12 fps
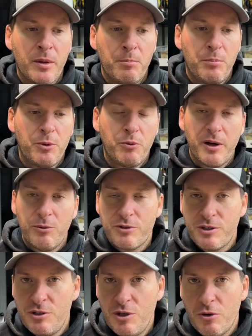but what I
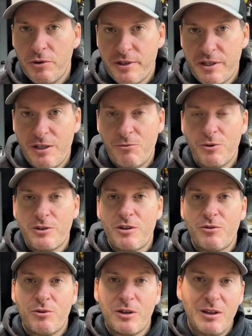was noticing was
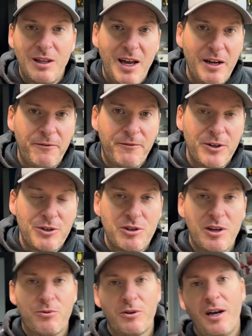there were a lot of fish
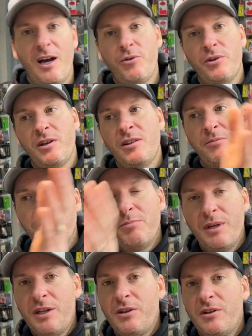that were out in the
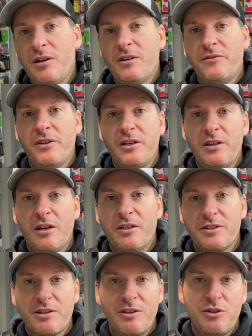middle of the
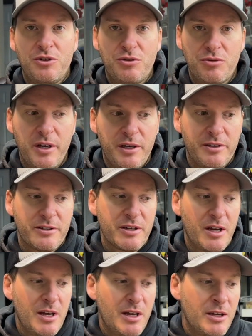guts and the drains.
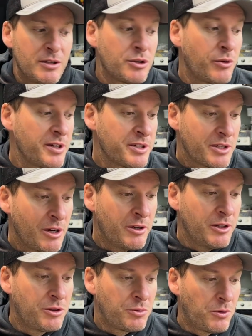So I
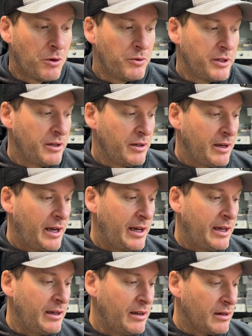started throwing
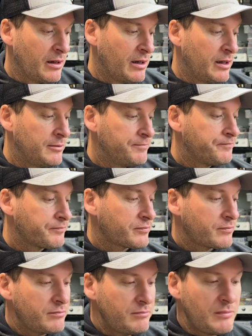a
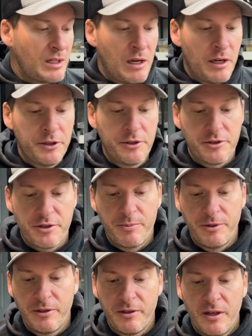
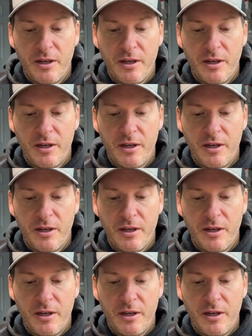underspin,